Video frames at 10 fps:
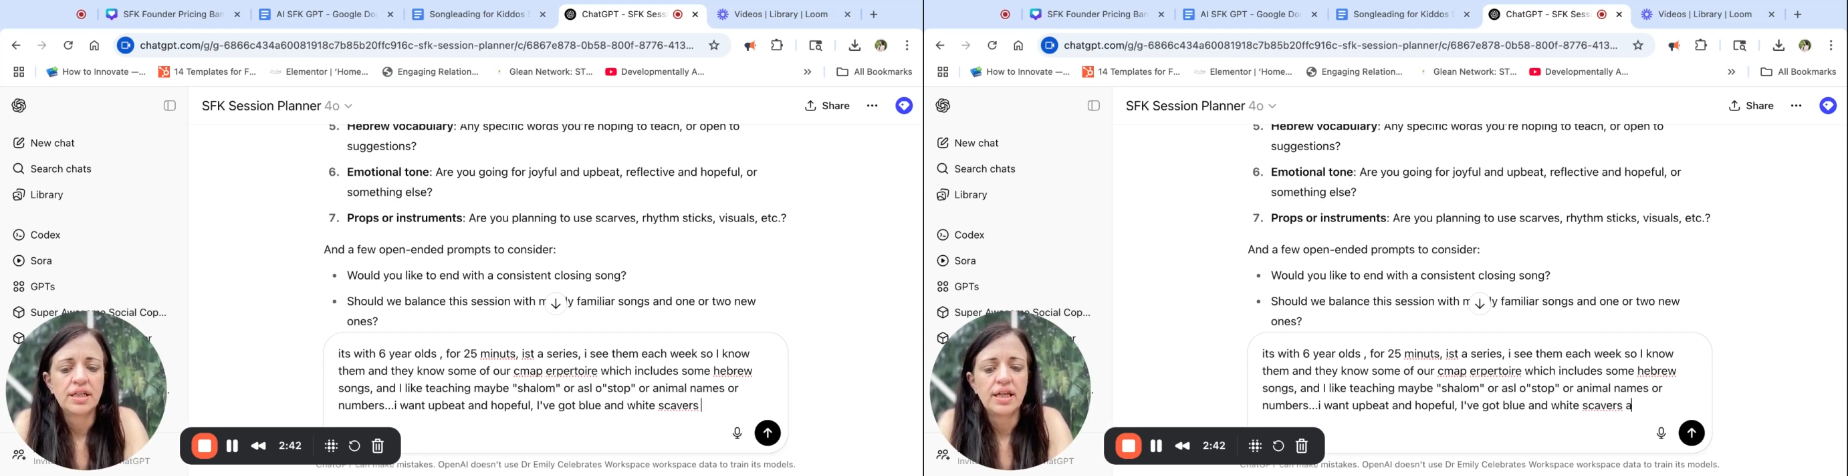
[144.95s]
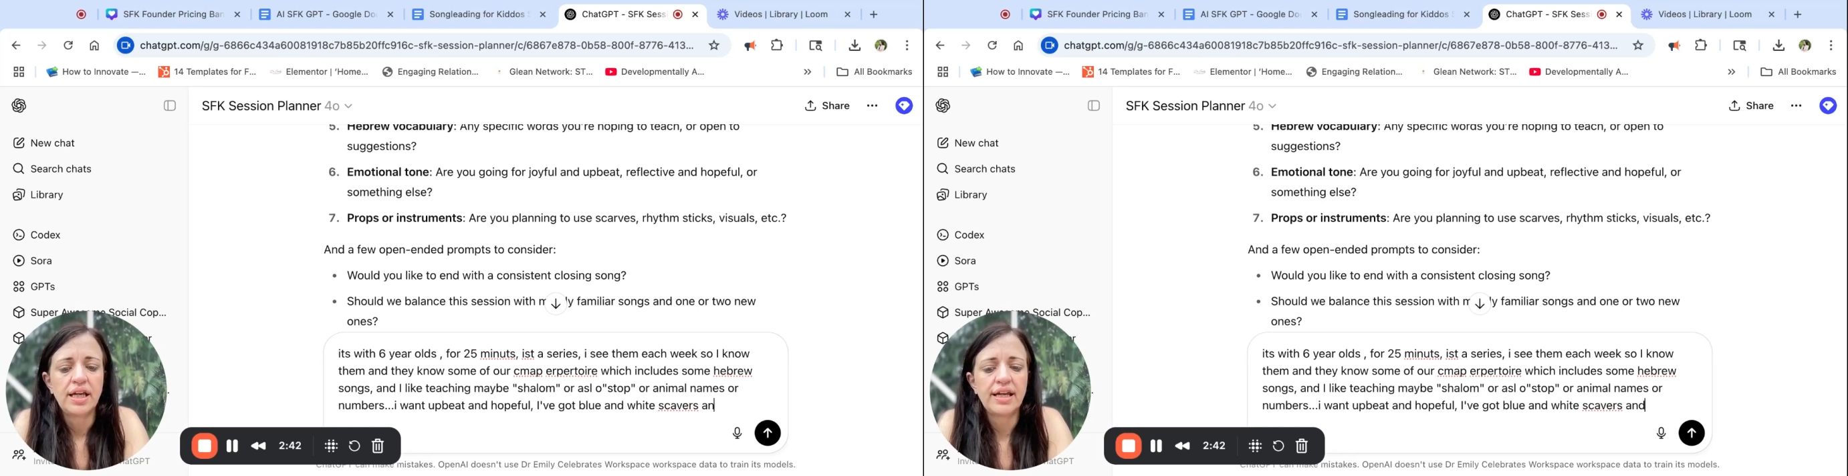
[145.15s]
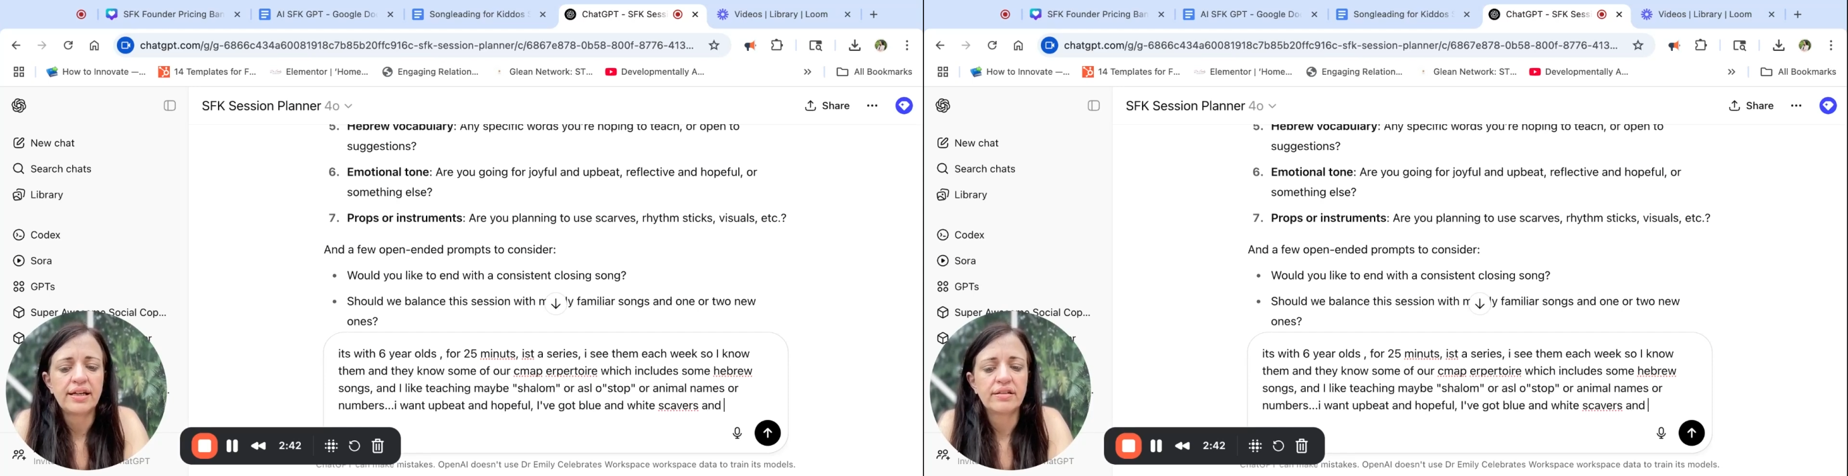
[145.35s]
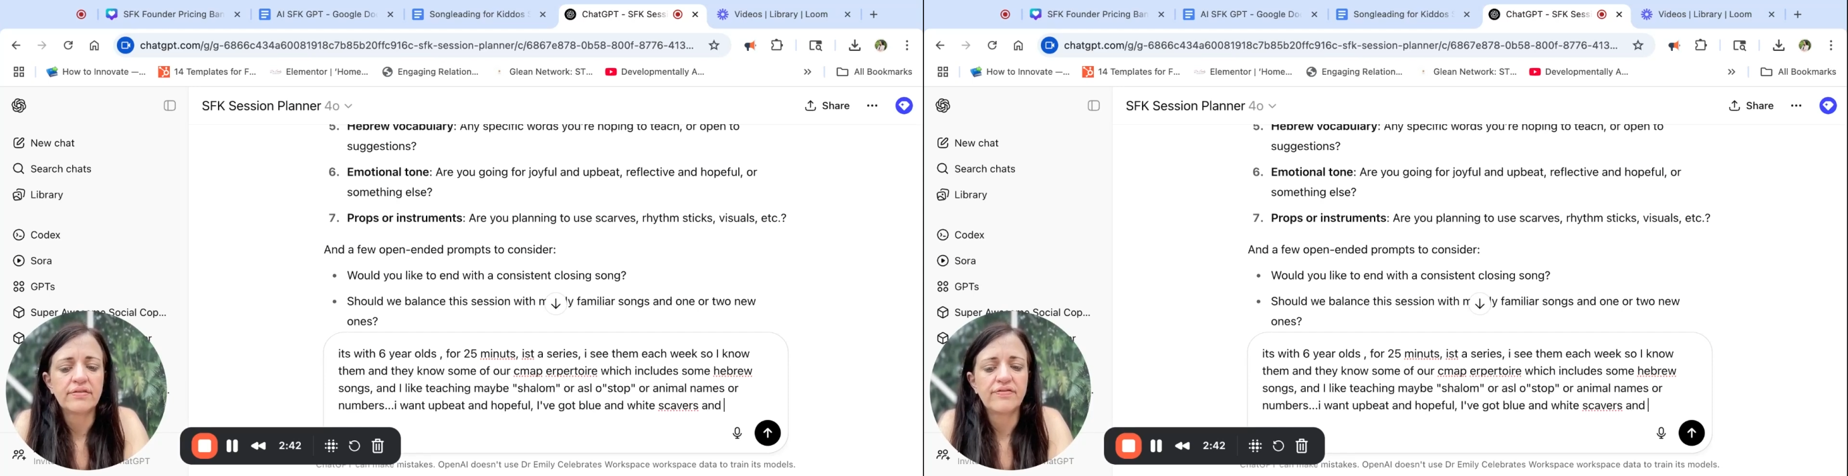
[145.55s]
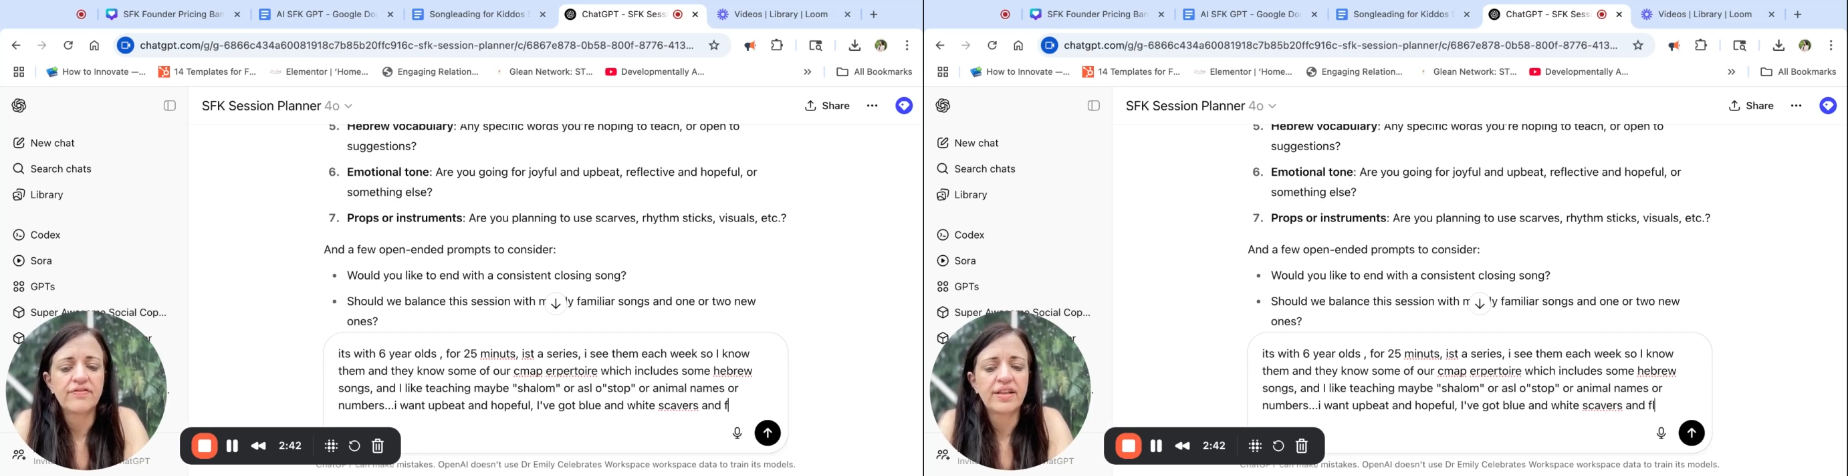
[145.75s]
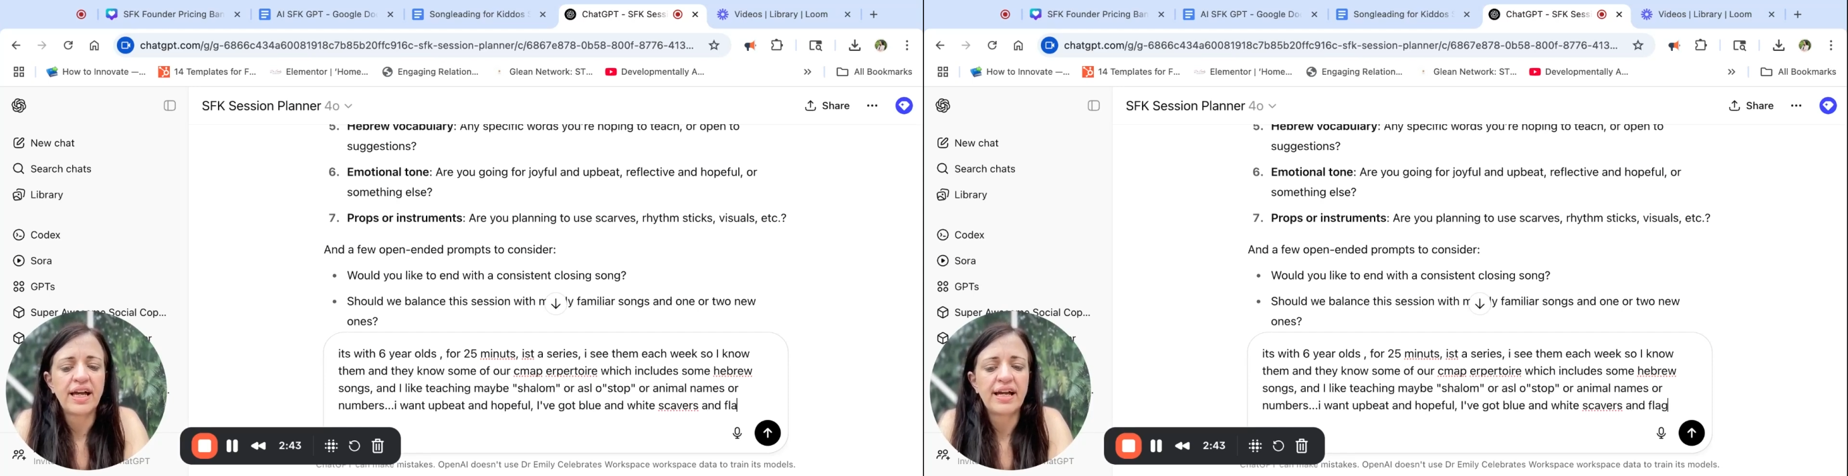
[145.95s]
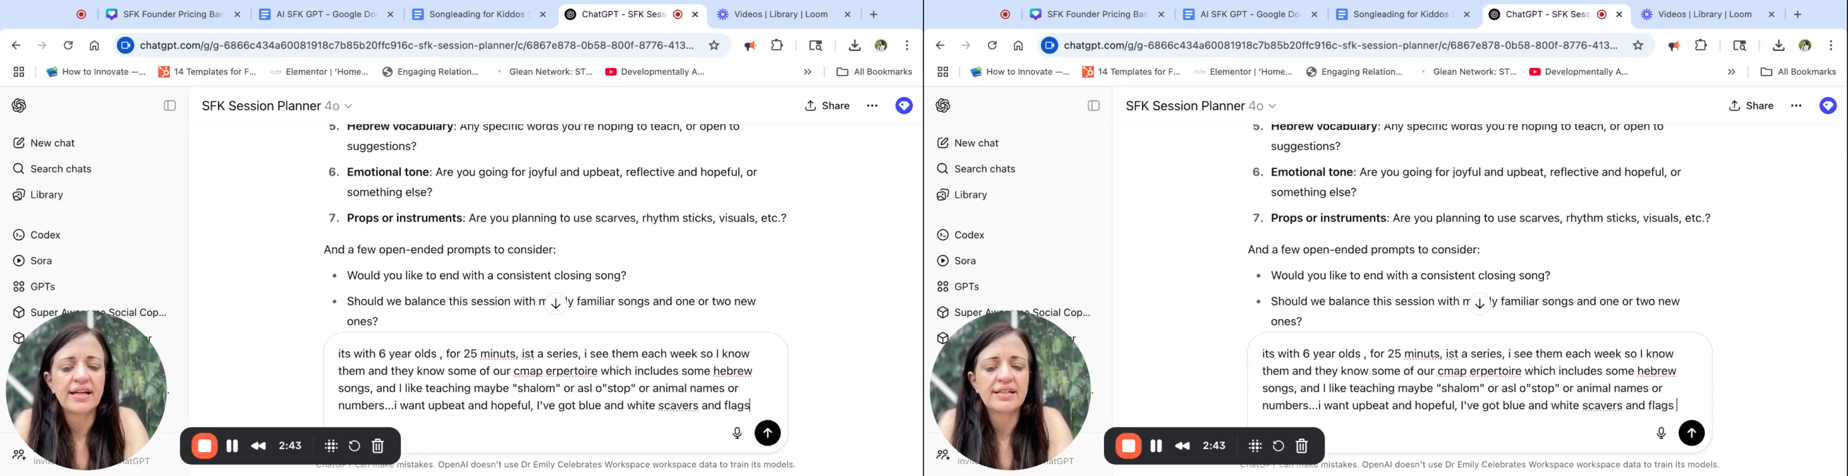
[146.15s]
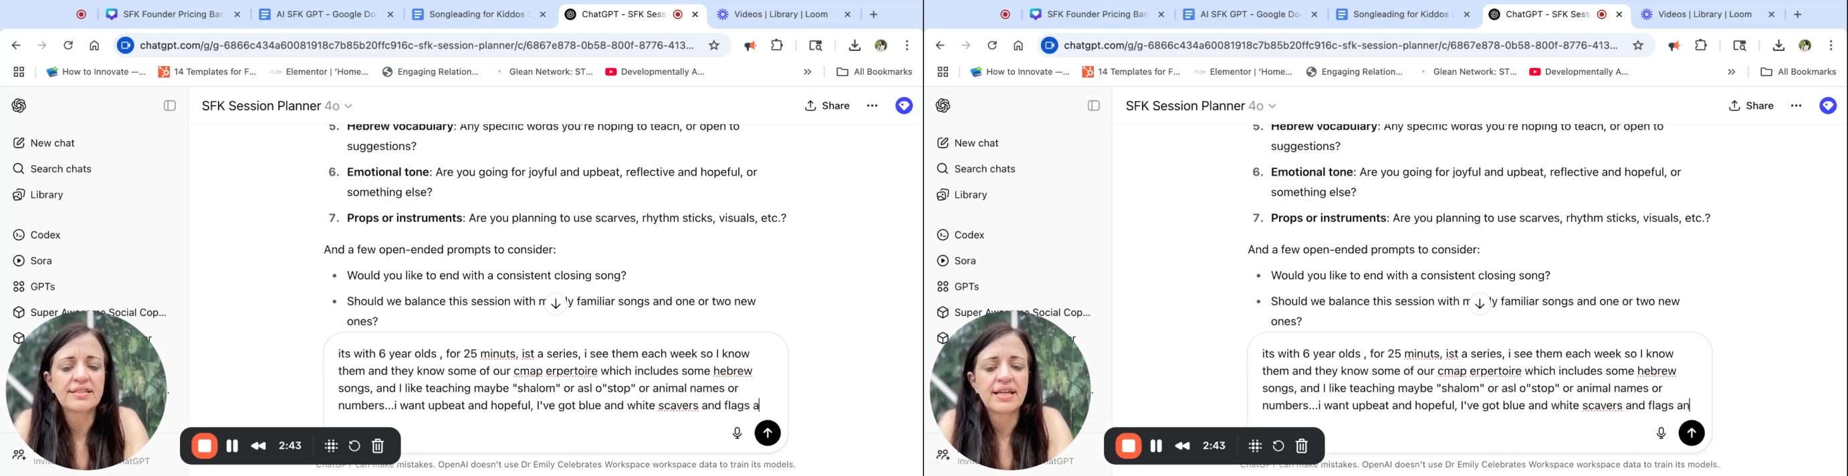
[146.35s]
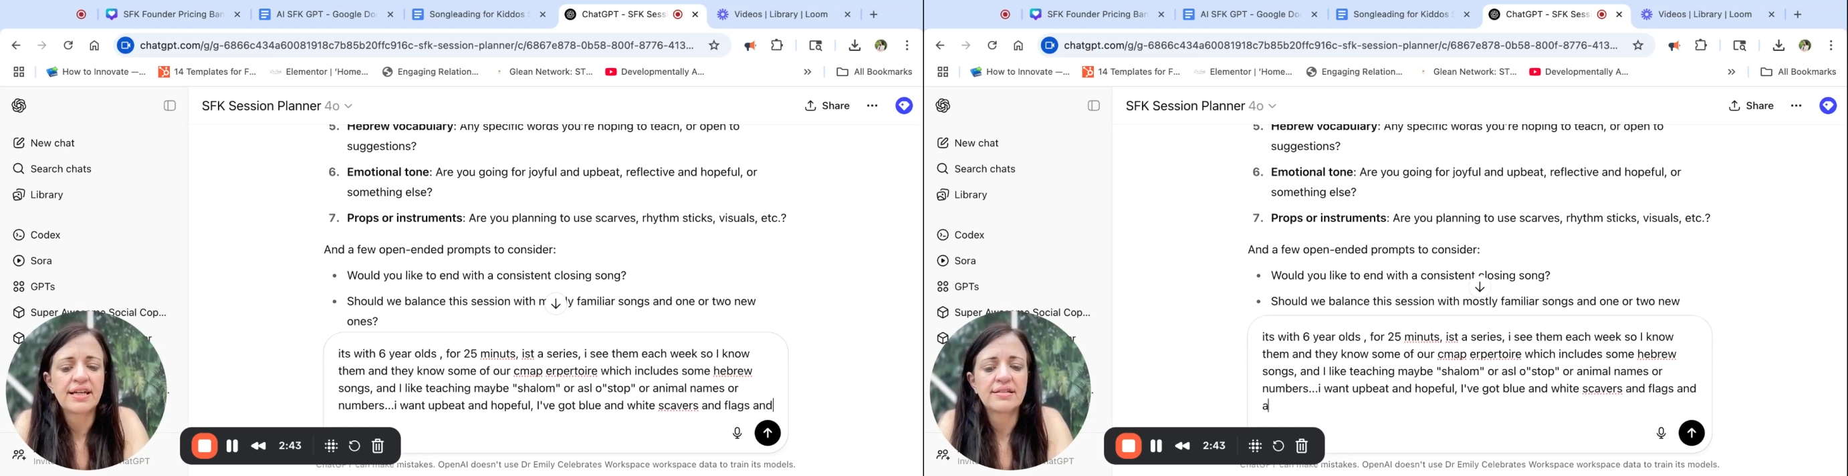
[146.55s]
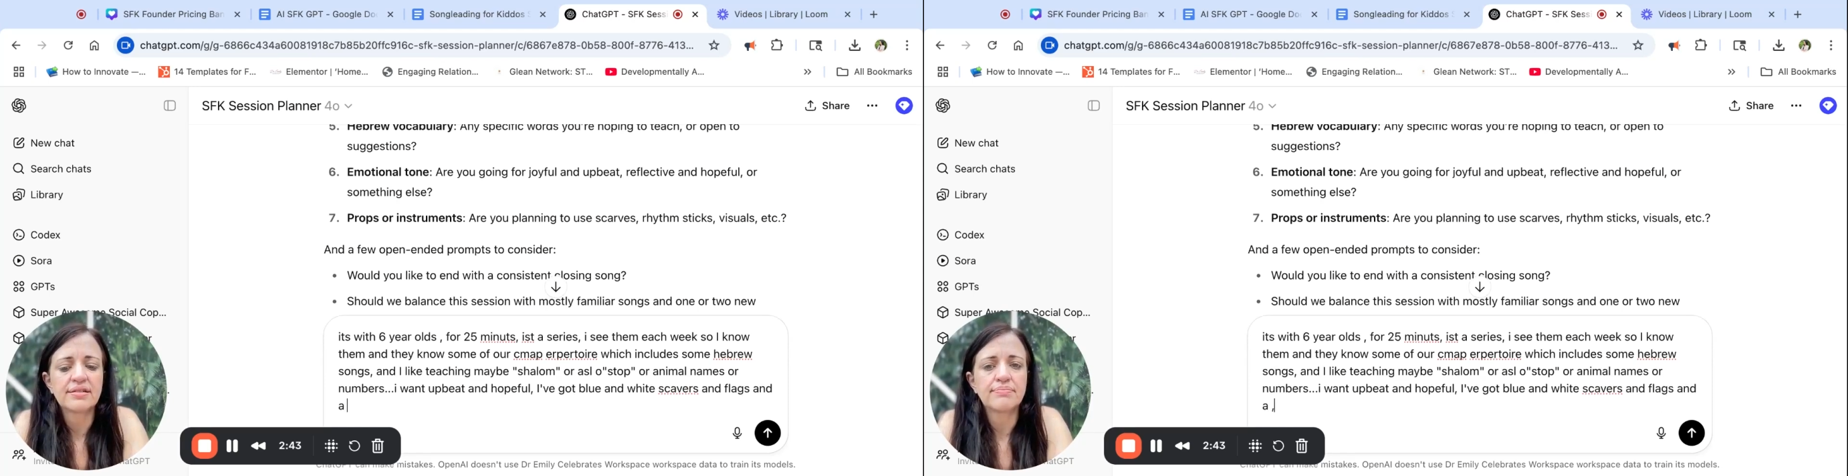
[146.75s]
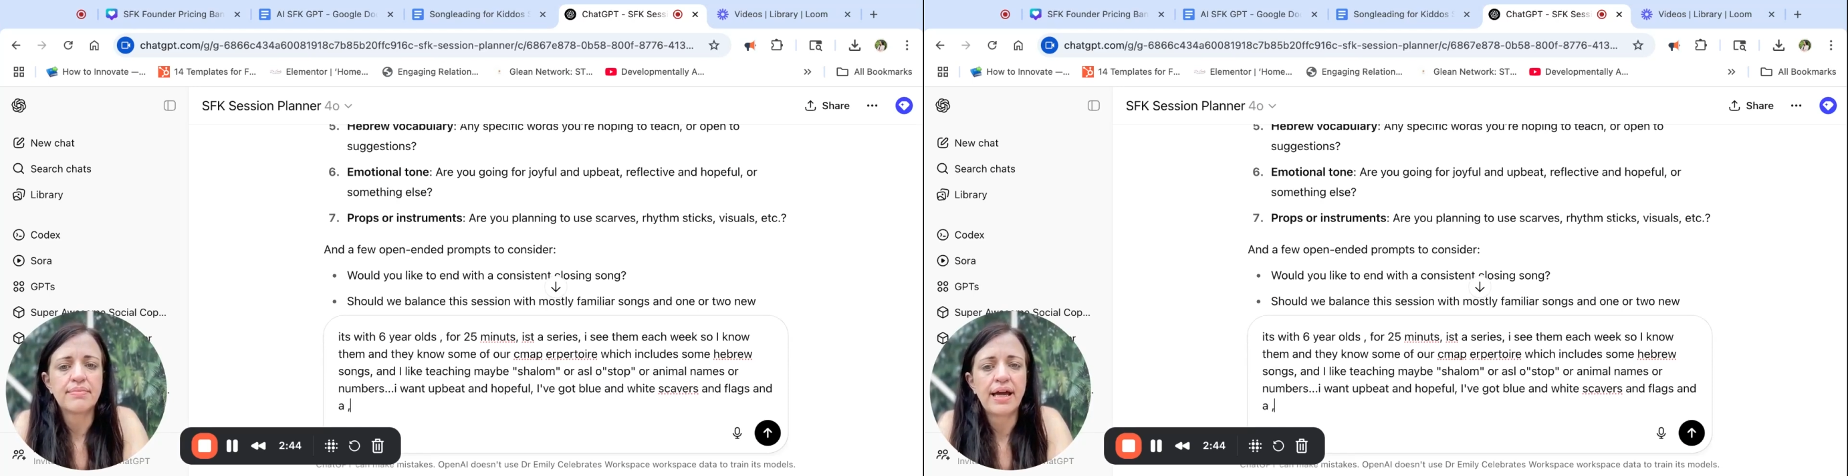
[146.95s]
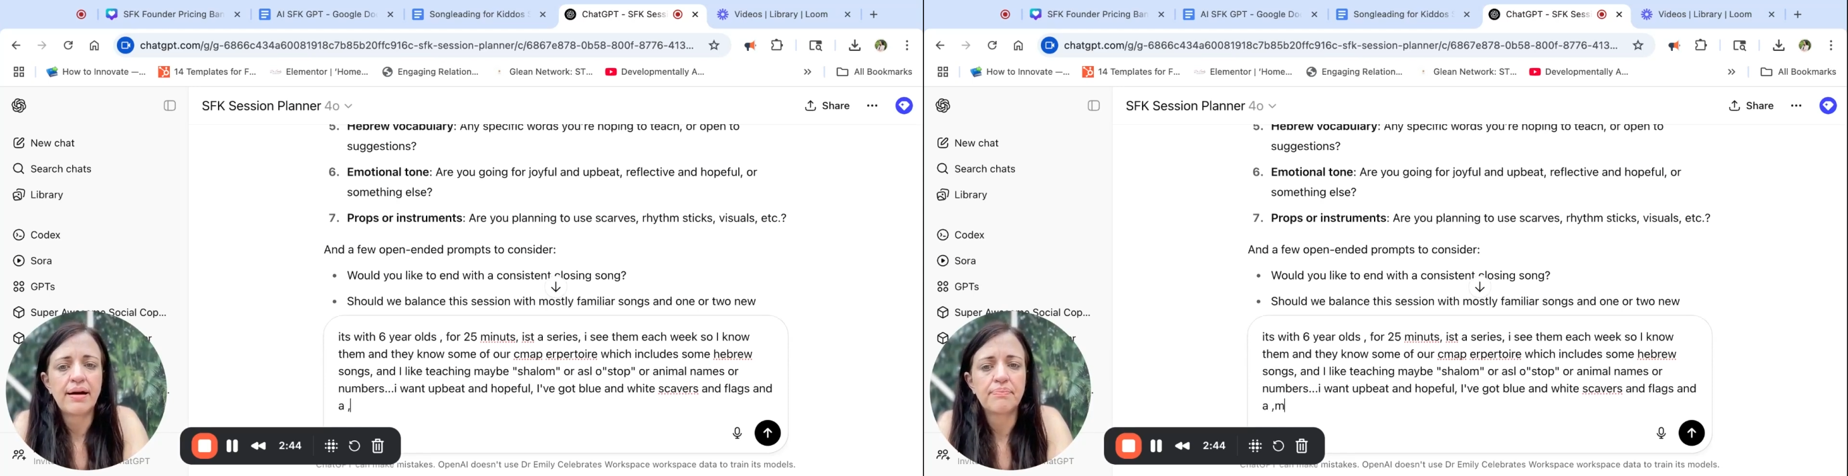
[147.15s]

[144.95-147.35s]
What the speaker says: and flags and a map.